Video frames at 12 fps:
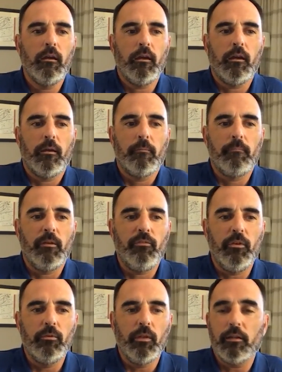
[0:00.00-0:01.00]

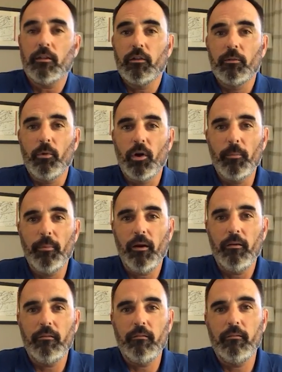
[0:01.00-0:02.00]
If you'd like to learn more
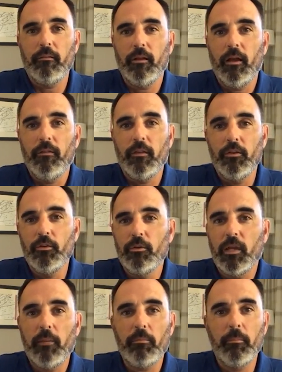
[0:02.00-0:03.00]
about the
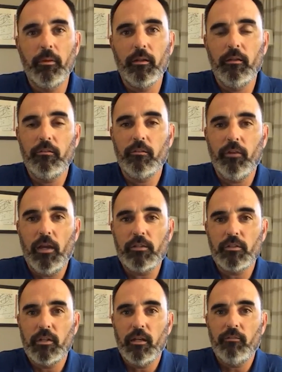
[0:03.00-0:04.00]
new capabilities of
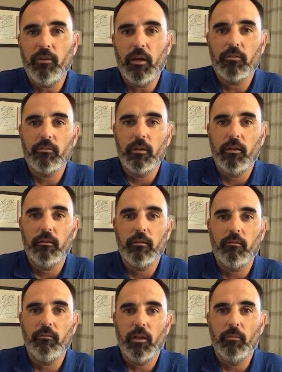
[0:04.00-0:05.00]
Azure Data Factory
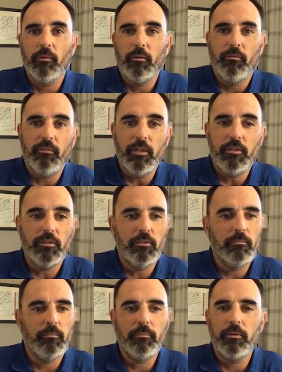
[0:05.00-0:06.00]
available with
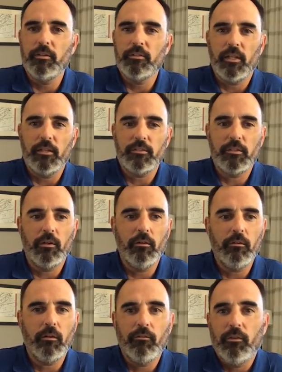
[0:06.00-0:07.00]
V2, please let us
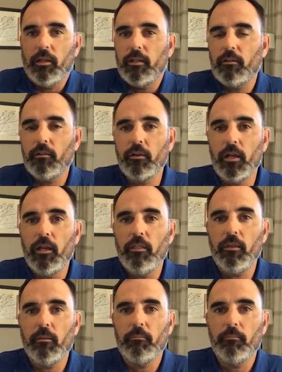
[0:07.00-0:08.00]
know. Or if you'd like to learn
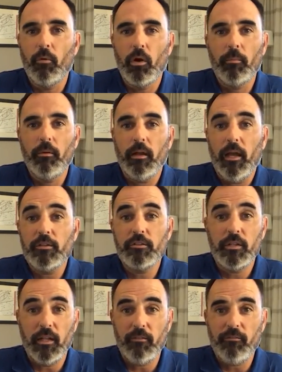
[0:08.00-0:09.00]
anything more about
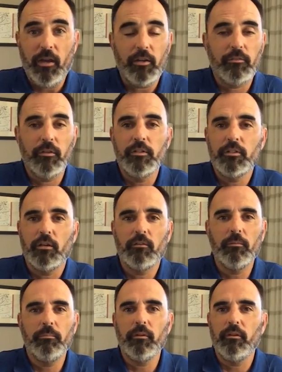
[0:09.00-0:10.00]
Azure Data Factory in
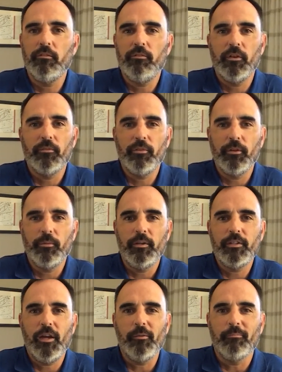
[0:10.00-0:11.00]
general, please feel free to
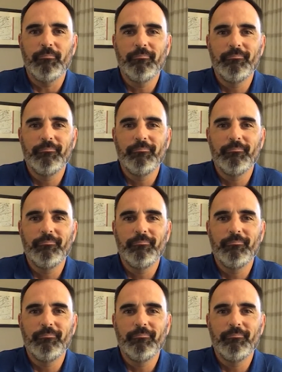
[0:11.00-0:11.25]
reach out.